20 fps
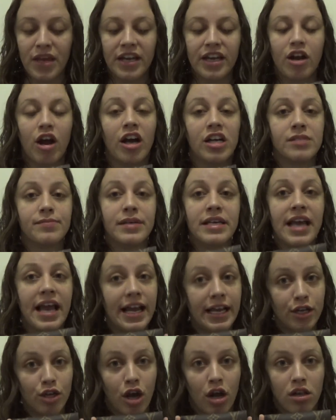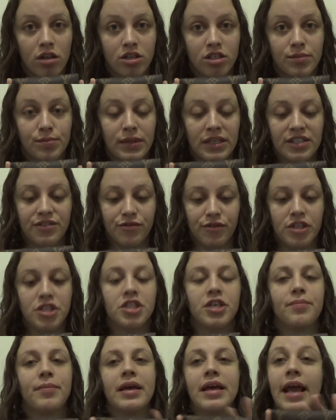and it cost me $8 plus free
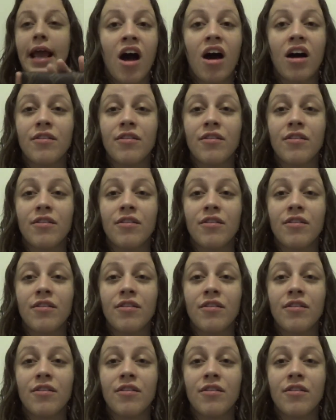shipping.